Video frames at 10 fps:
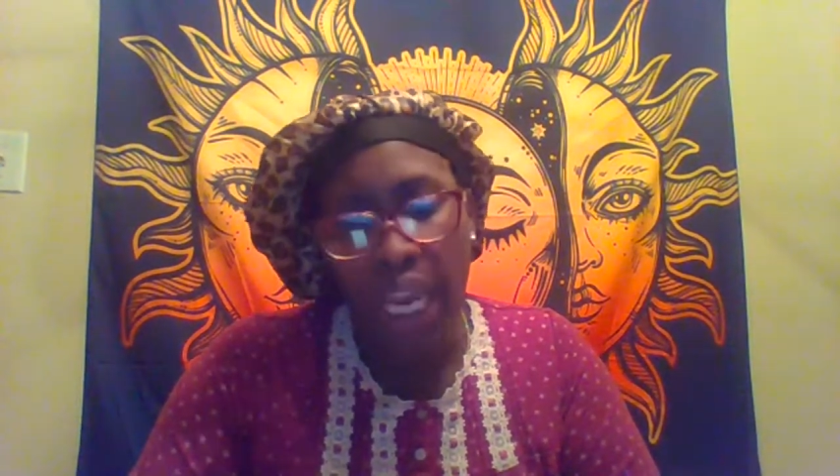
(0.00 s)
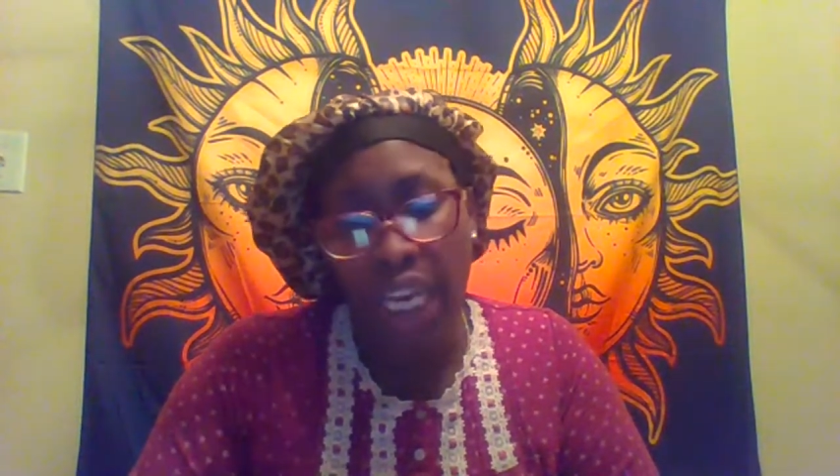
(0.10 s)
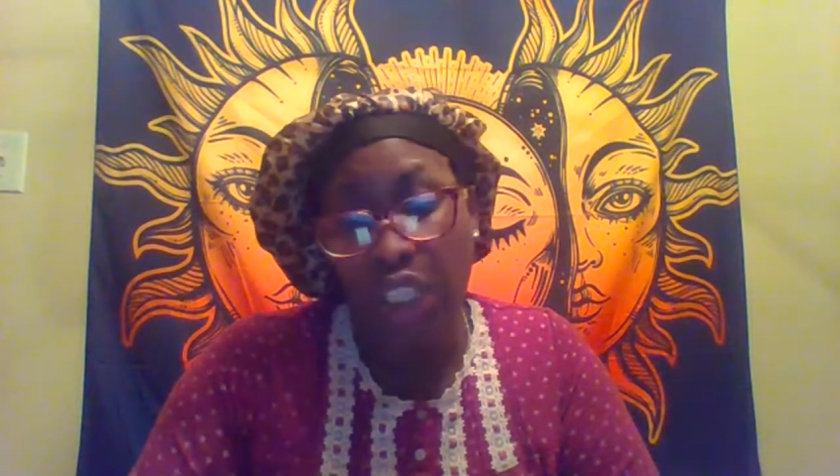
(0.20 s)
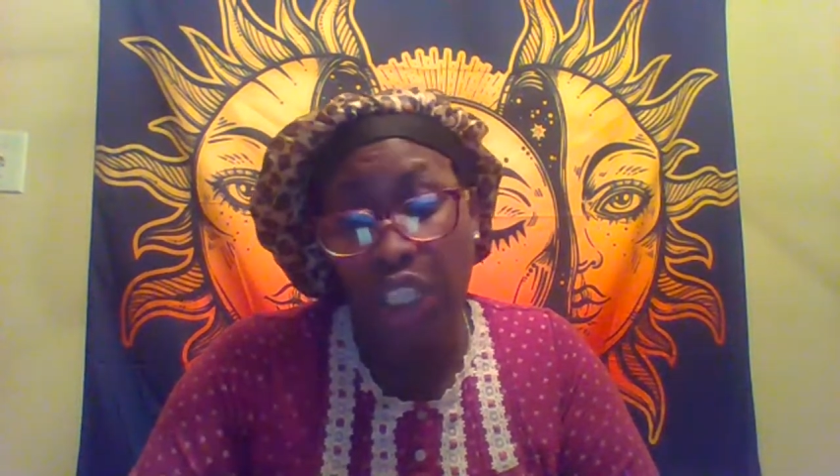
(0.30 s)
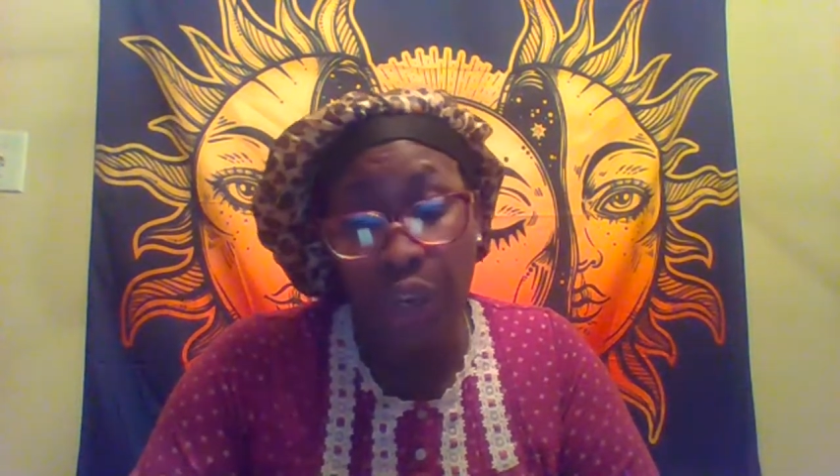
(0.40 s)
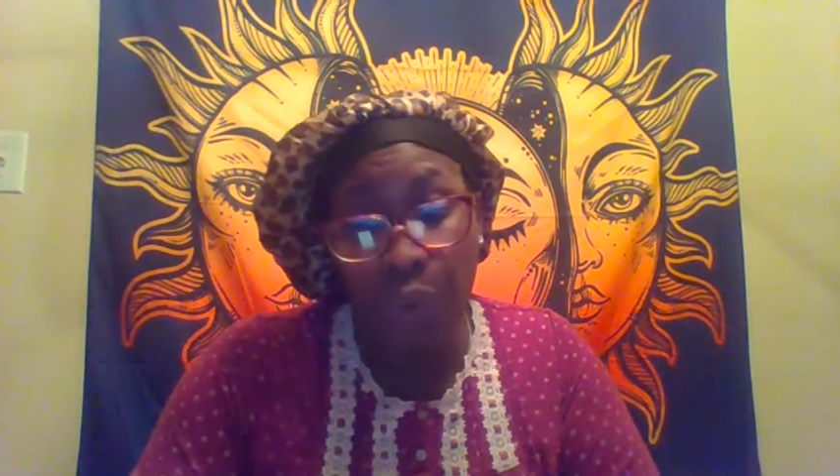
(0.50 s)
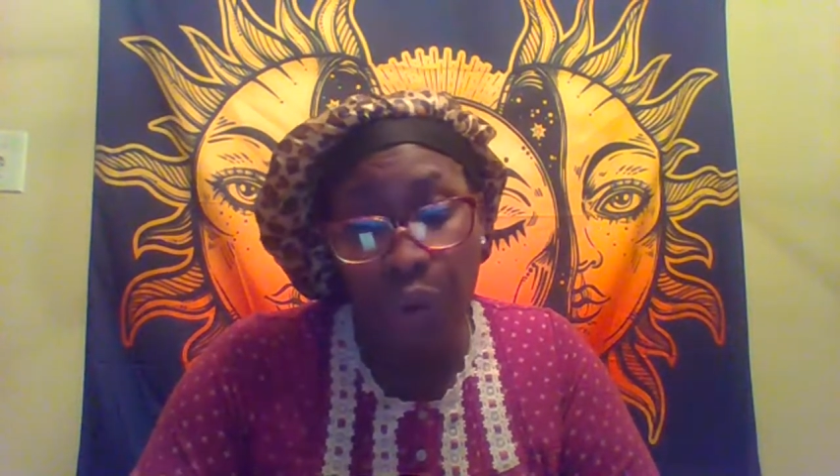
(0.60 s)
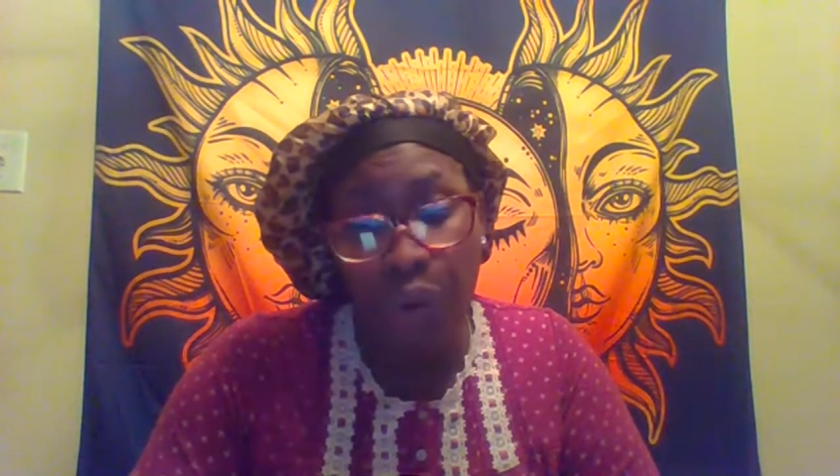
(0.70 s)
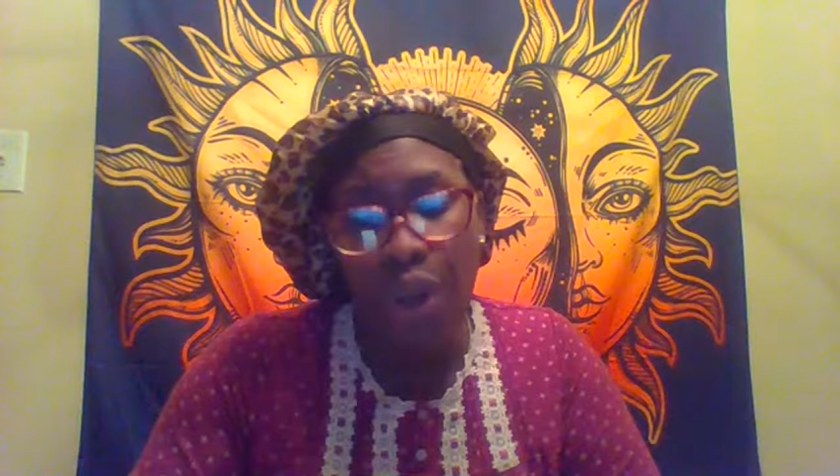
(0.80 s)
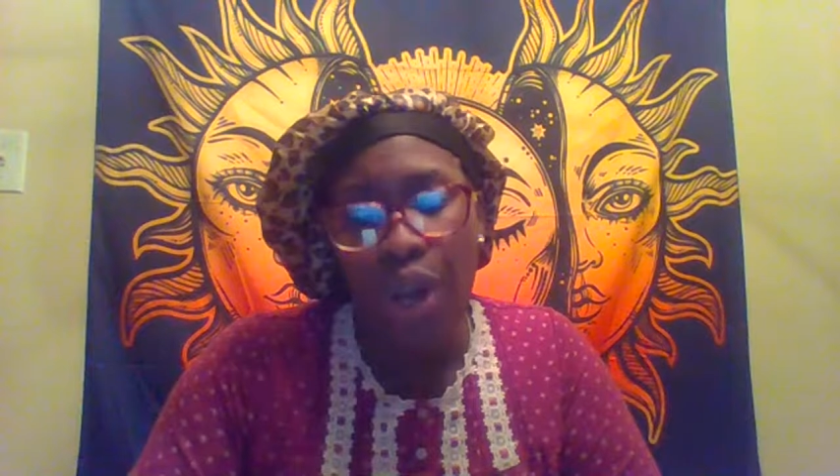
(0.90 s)
In
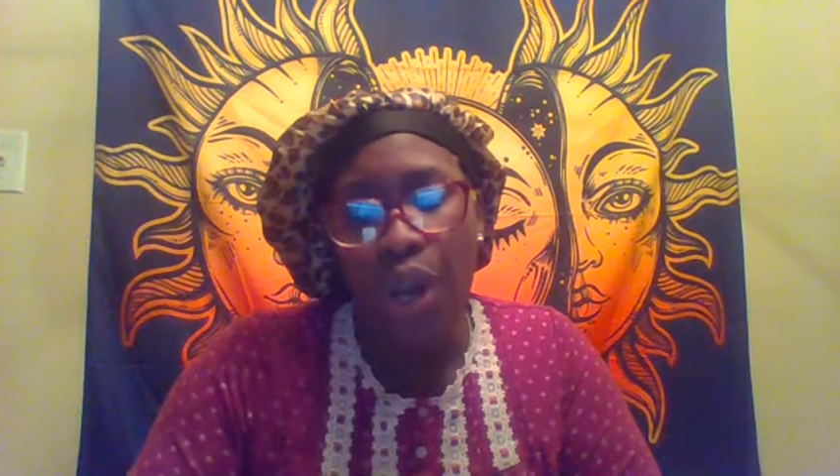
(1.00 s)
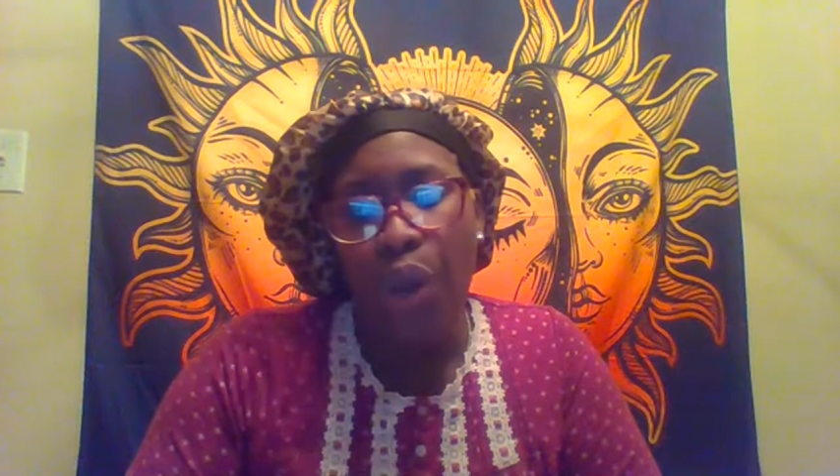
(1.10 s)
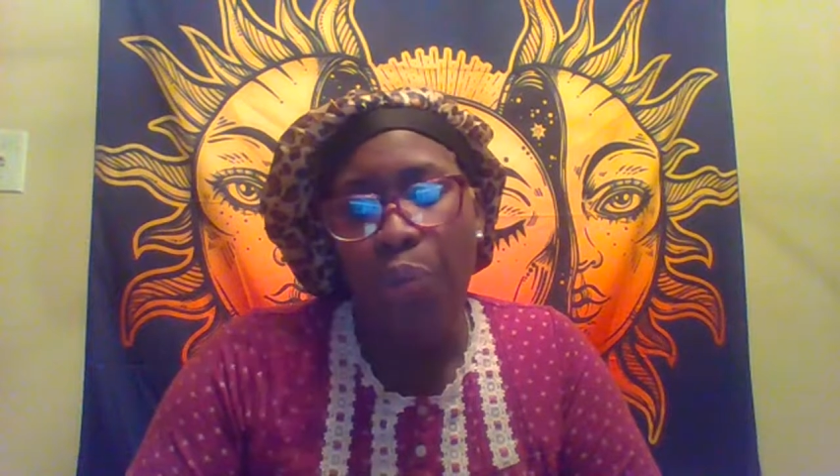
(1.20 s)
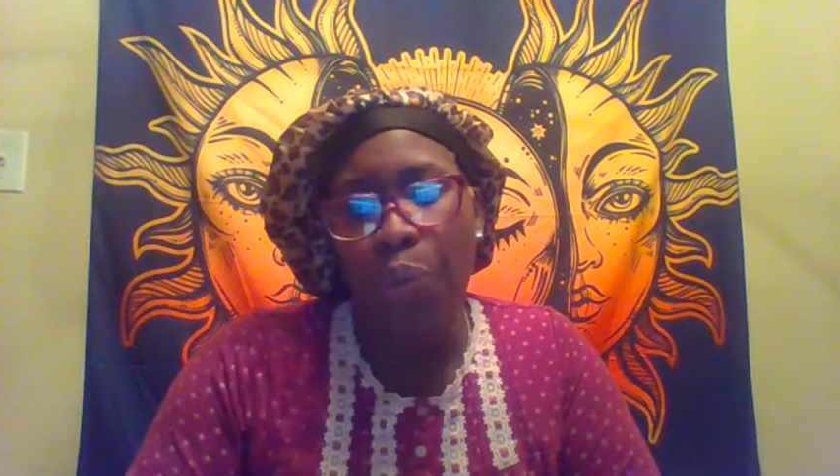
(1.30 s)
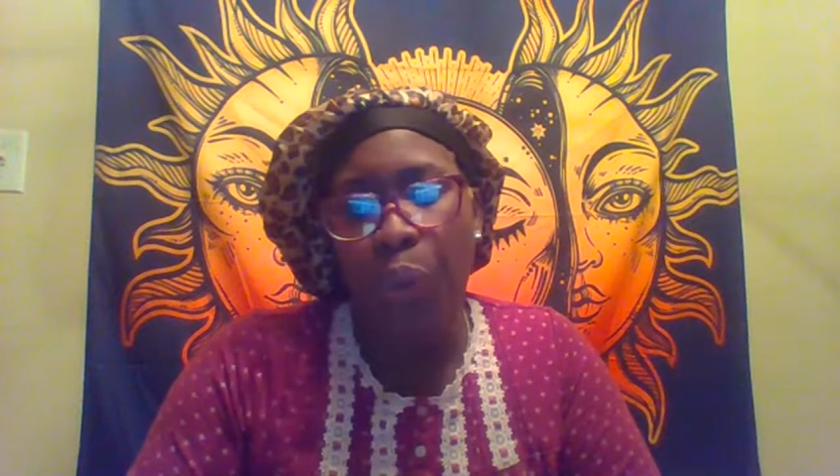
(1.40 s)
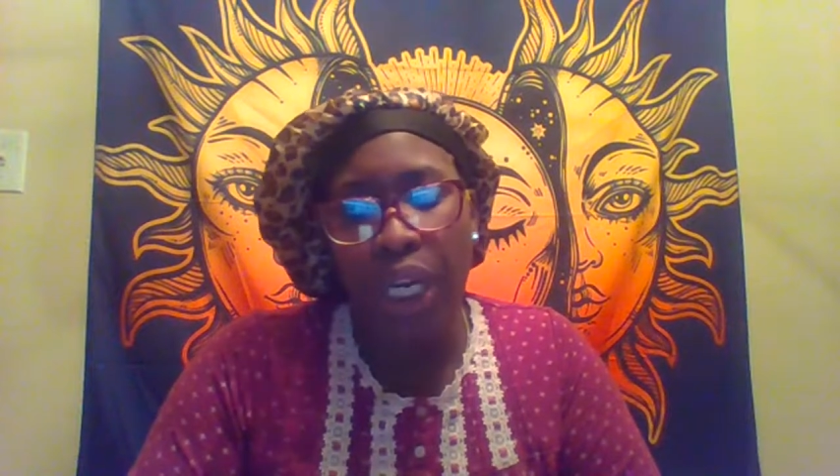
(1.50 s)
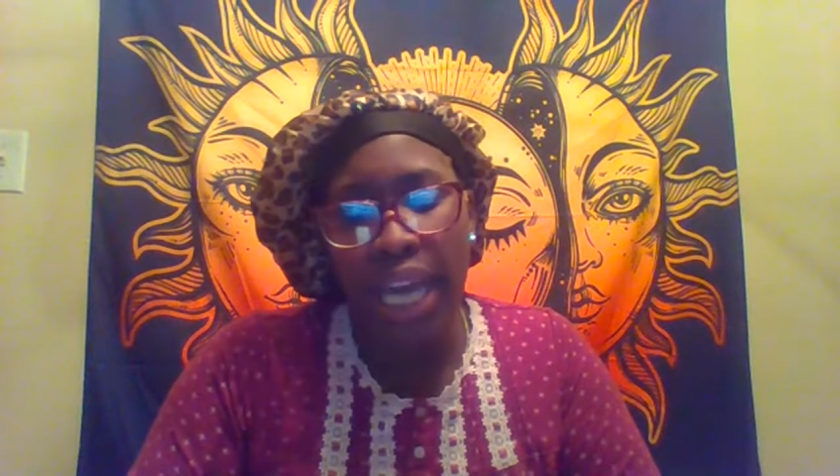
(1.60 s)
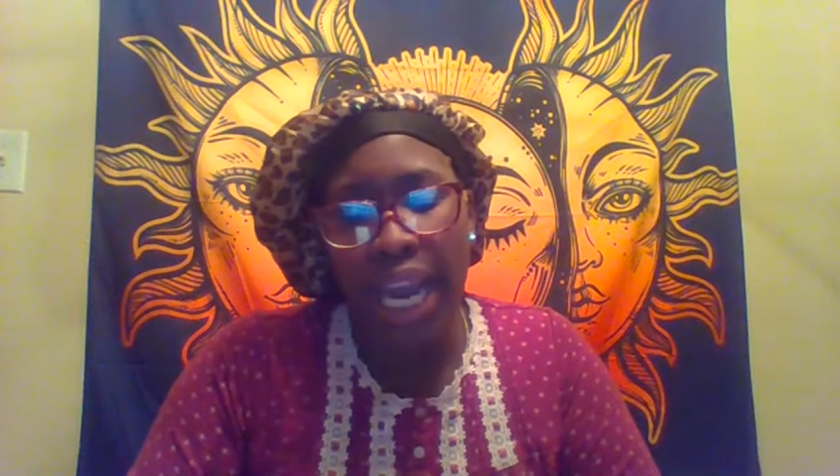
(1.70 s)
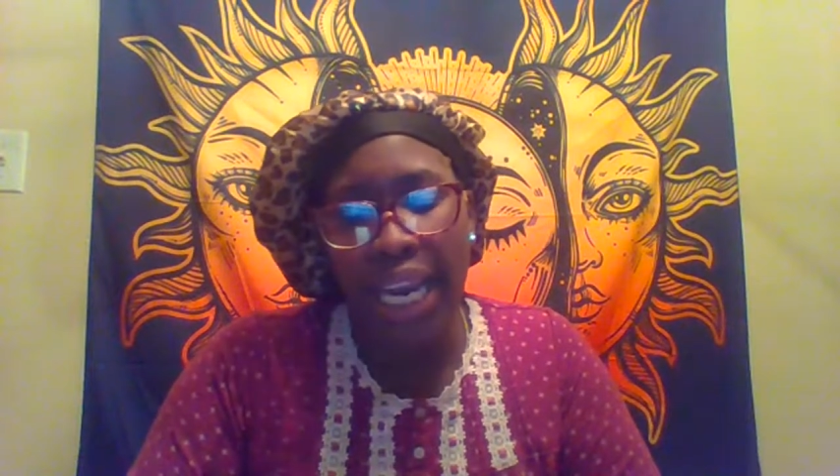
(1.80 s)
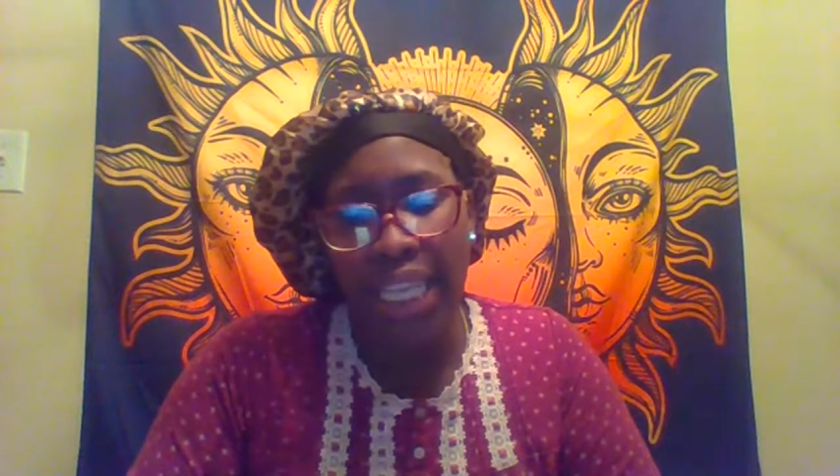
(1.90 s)
general, morganite